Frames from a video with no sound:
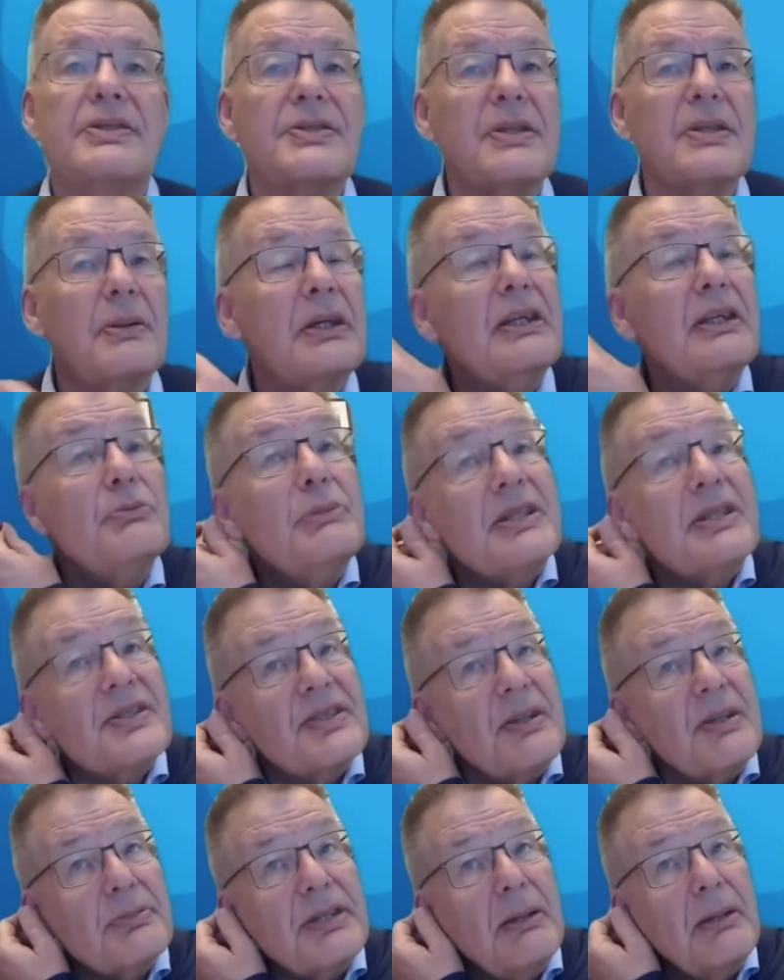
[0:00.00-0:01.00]

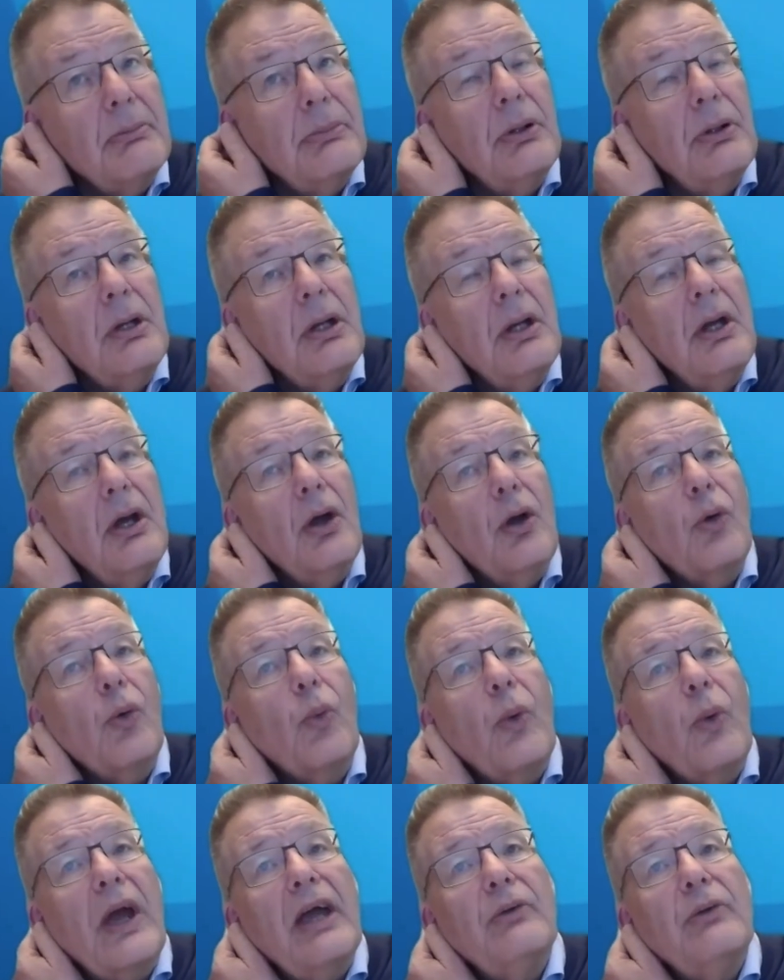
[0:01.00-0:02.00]
mid-September,
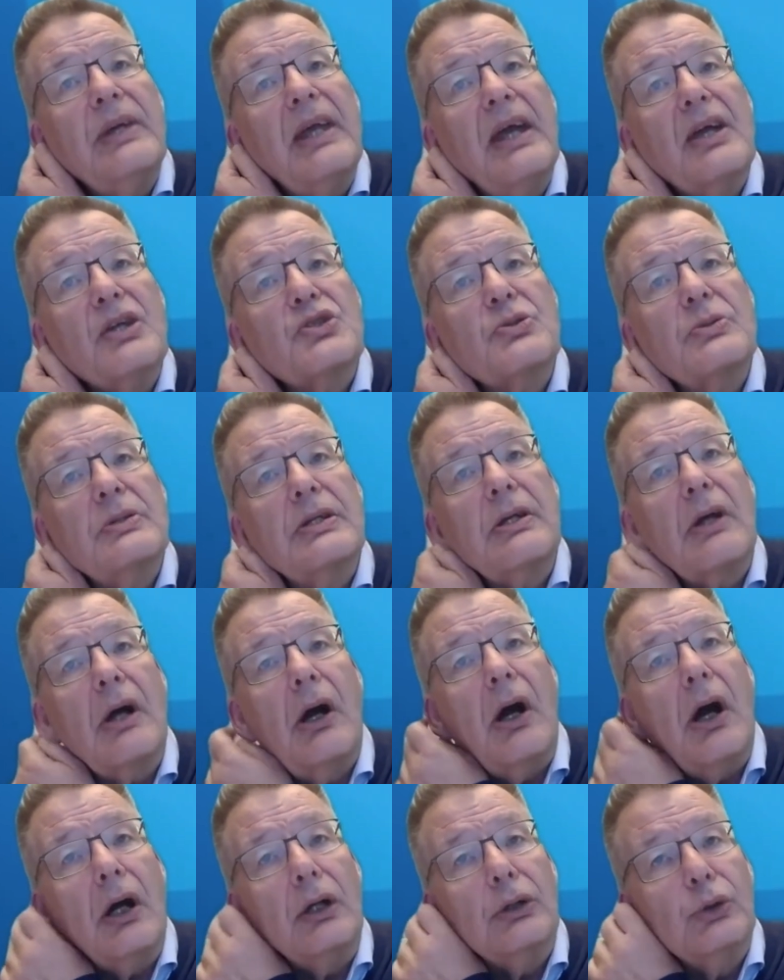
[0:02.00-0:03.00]
where we actually
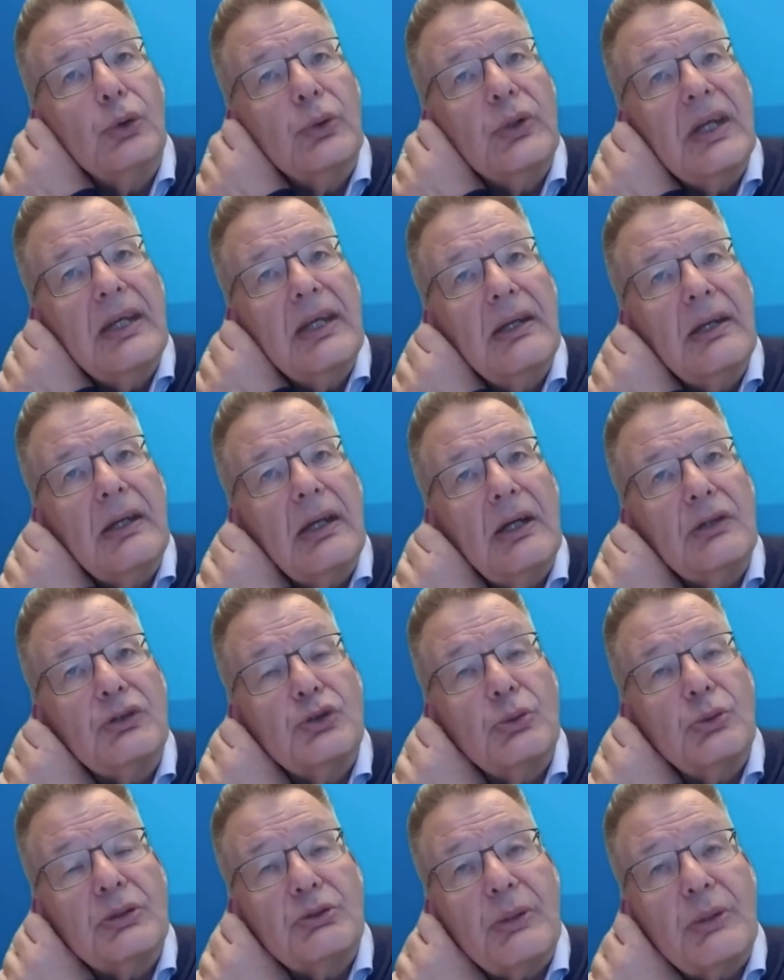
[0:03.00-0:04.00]
are looking
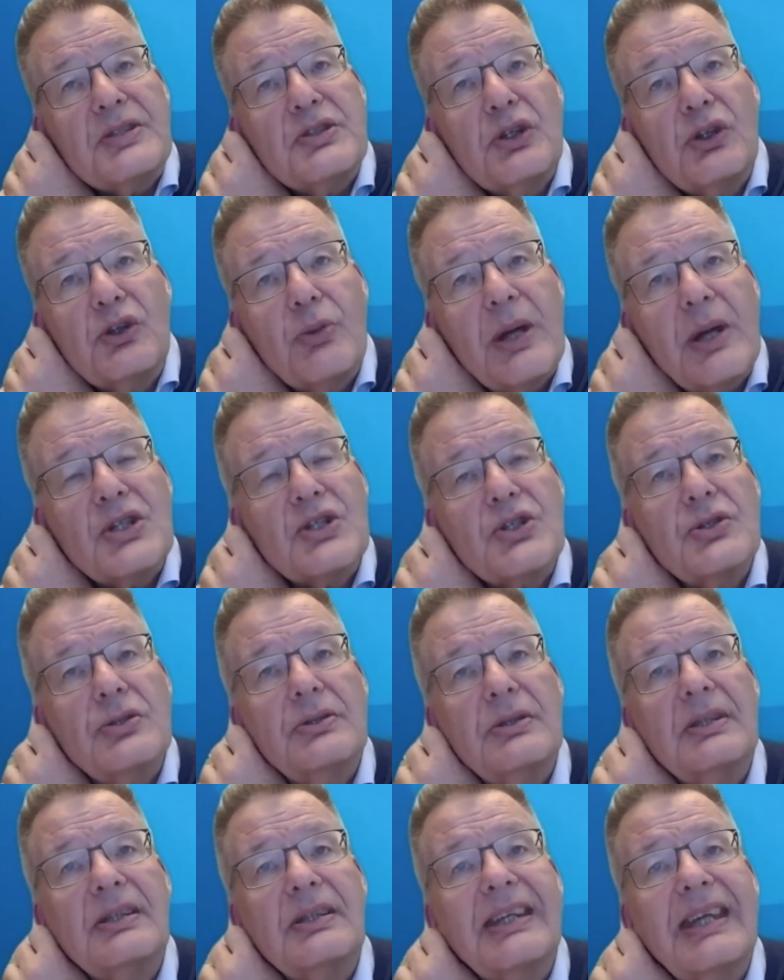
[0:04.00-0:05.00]
to address the
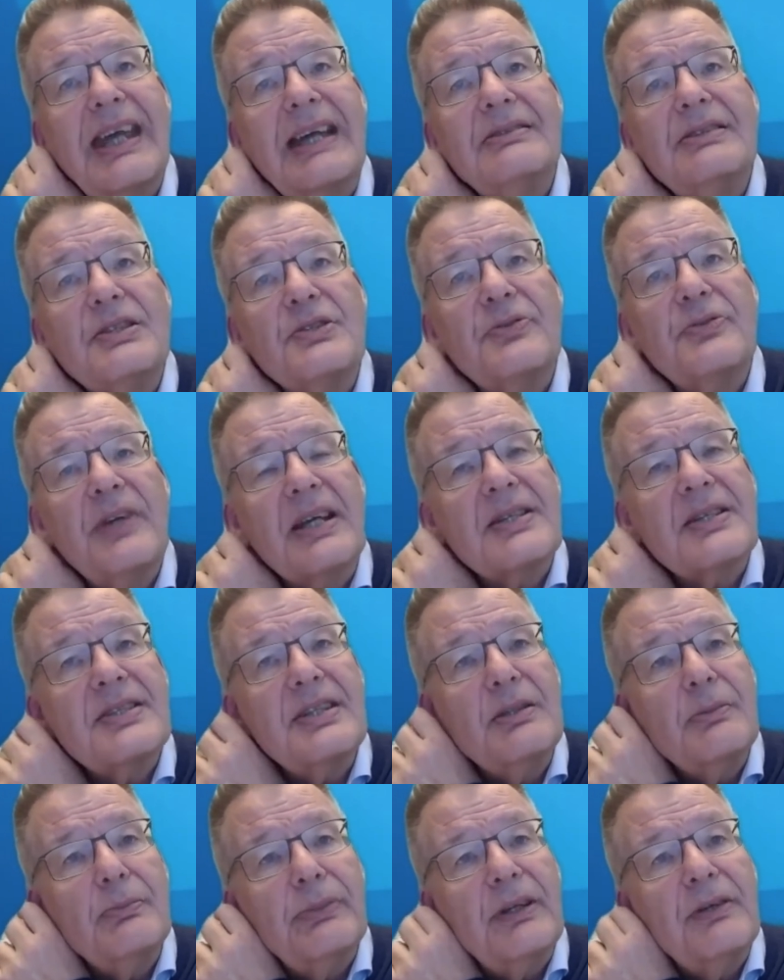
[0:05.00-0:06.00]
question, can this
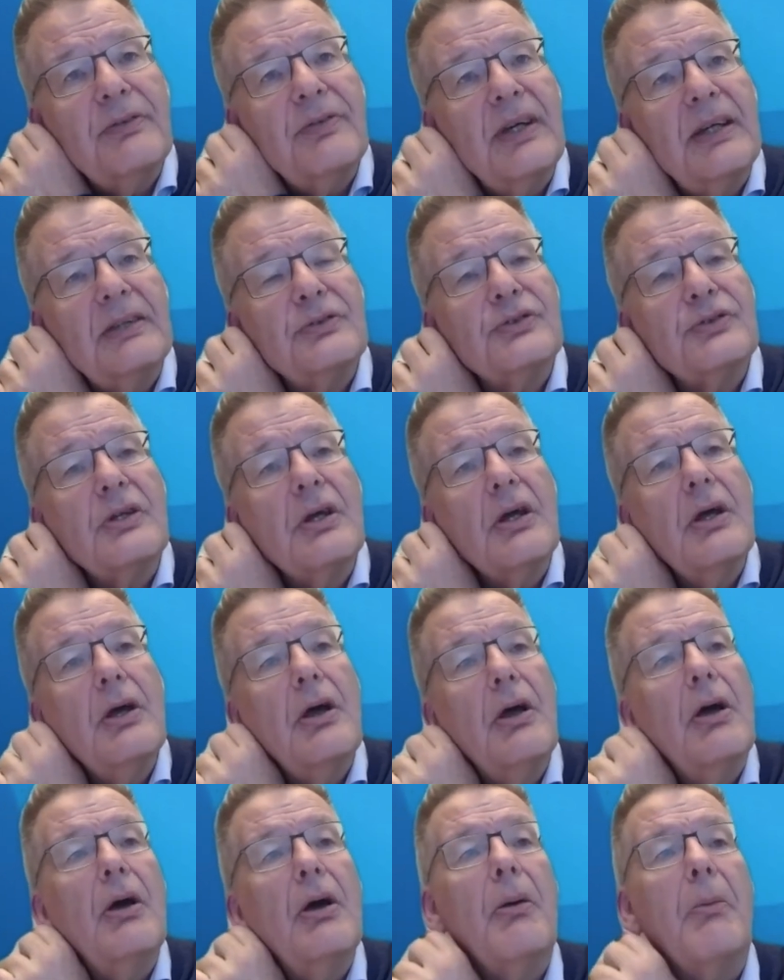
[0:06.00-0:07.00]
vaccine prevent
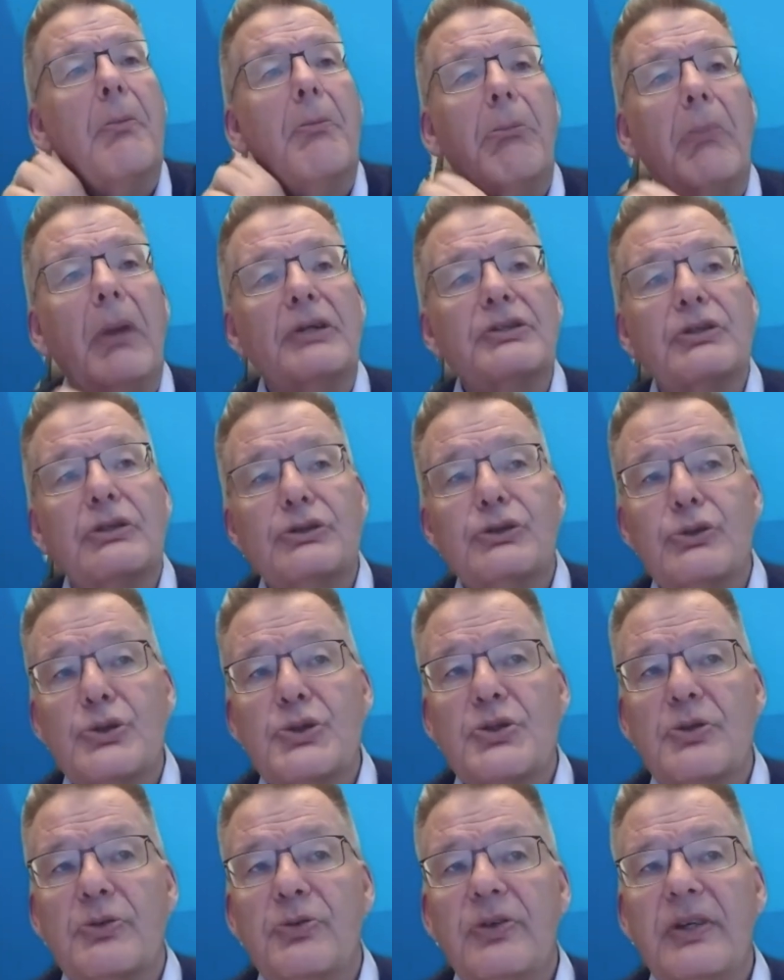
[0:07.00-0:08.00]
moderate to
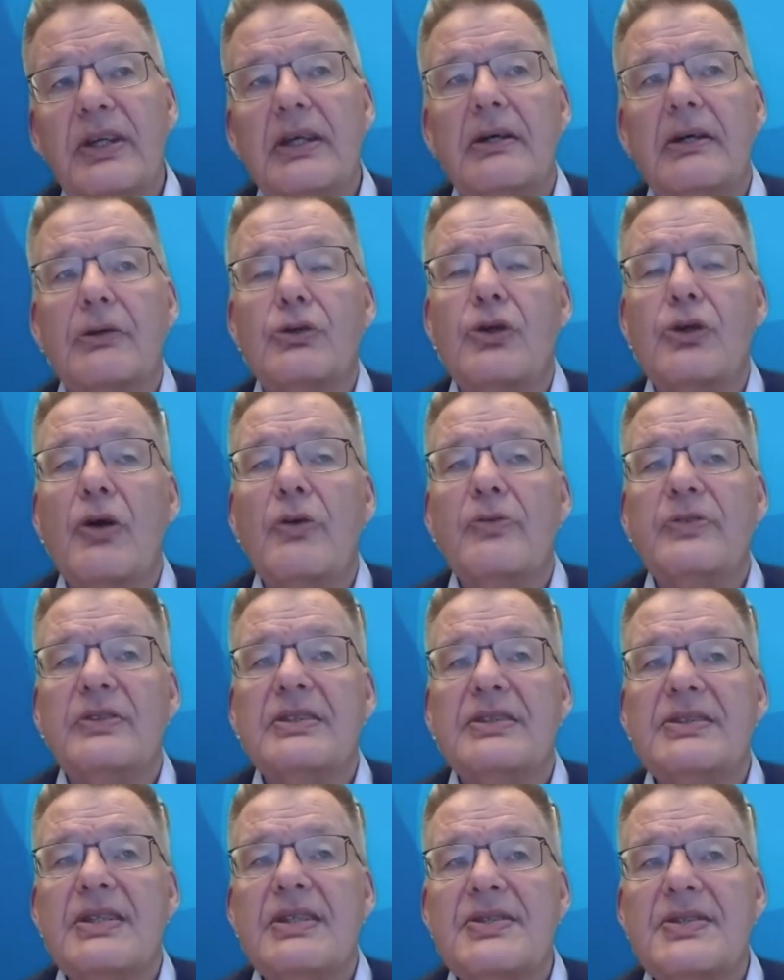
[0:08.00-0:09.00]
severe
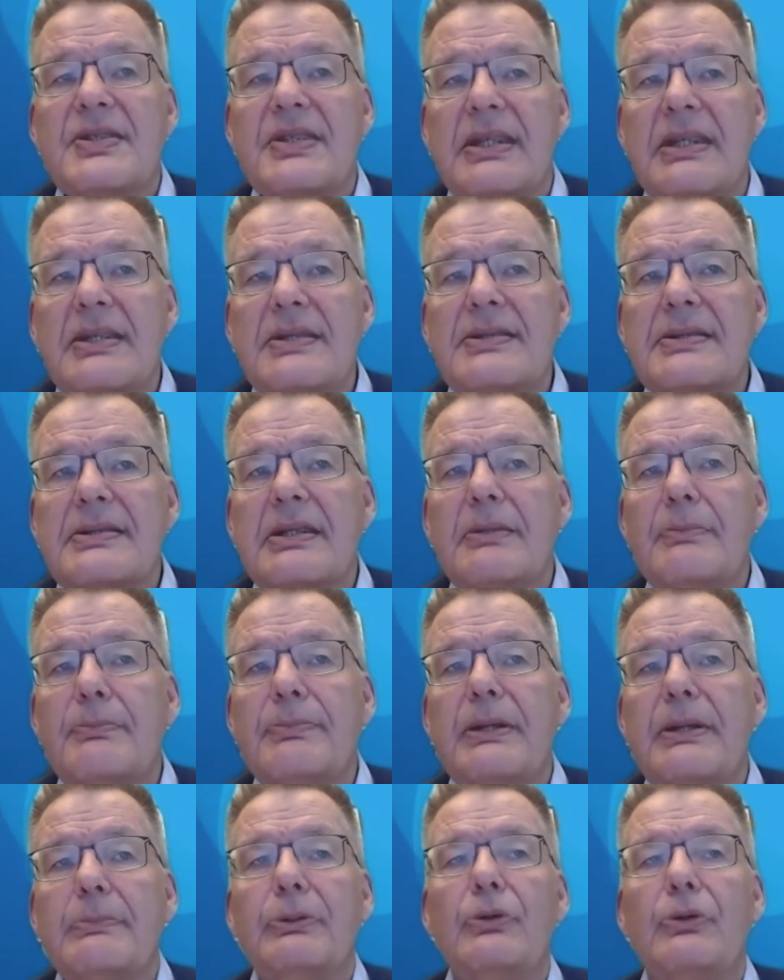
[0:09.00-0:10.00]
COVID disease in
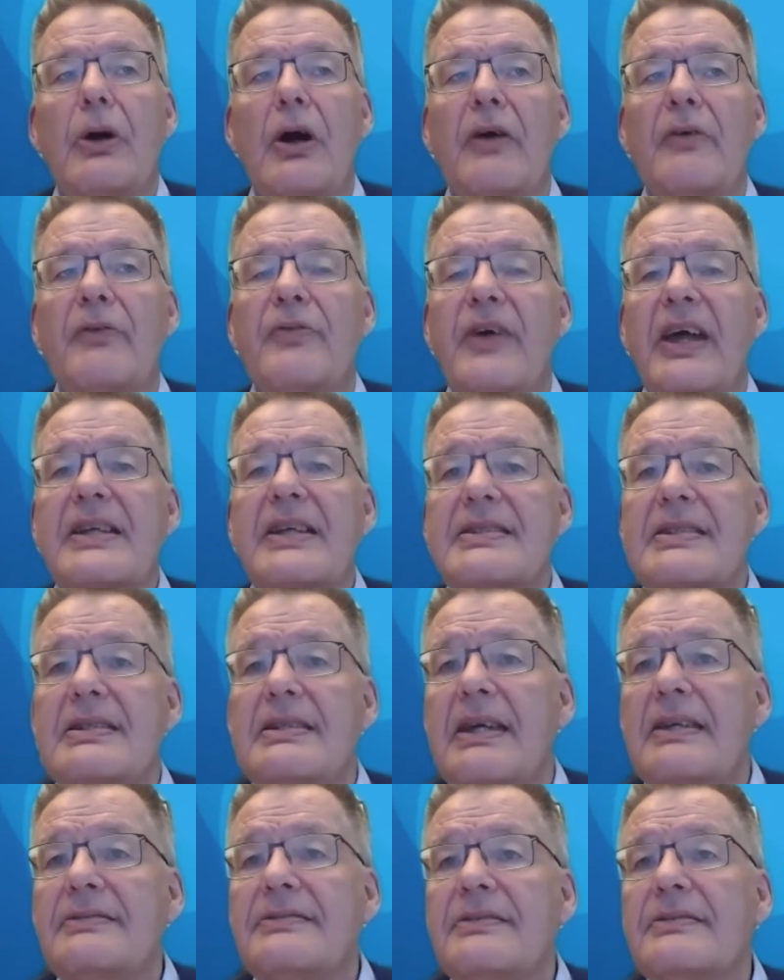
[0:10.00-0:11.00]
people who are
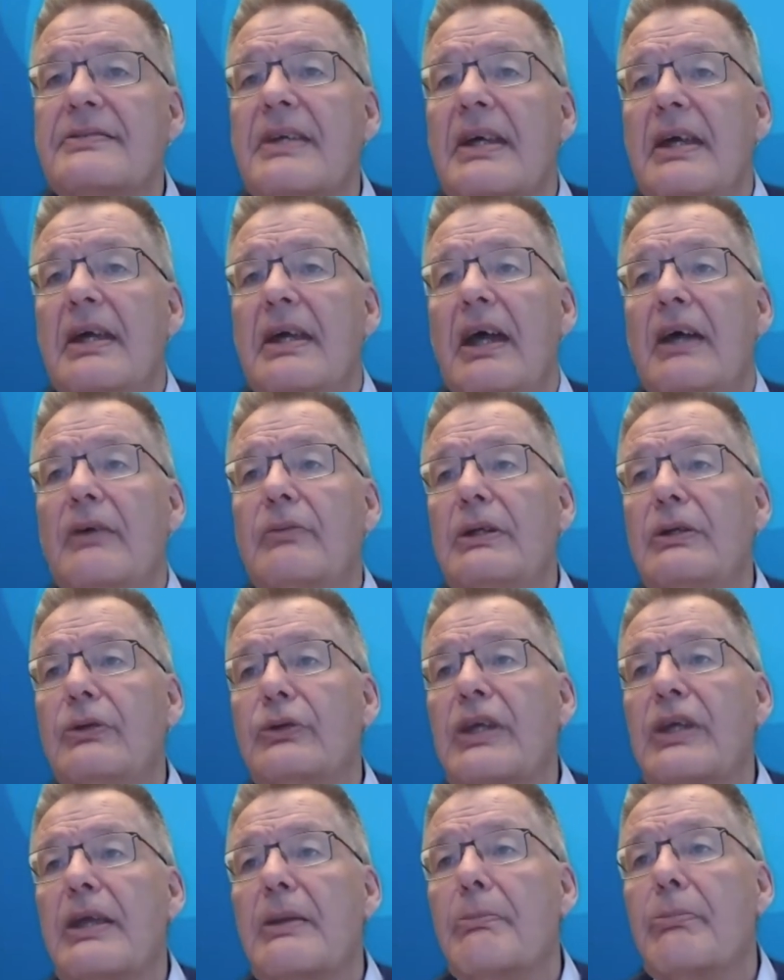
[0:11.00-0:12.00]
vaccinated? And we're
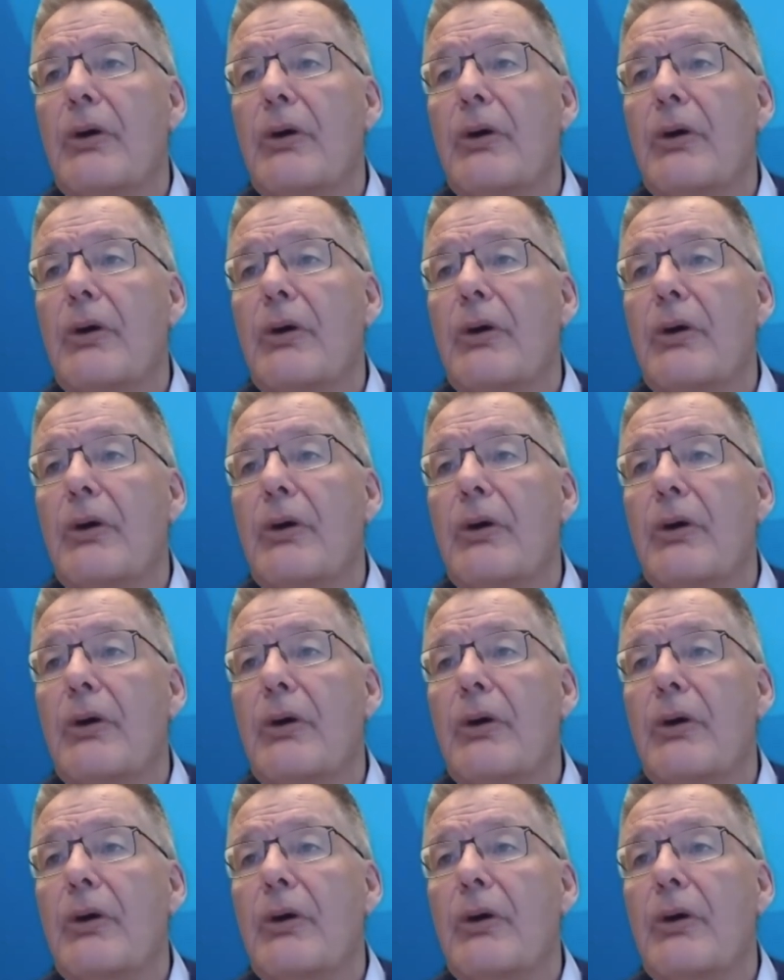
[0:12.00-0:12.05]
looking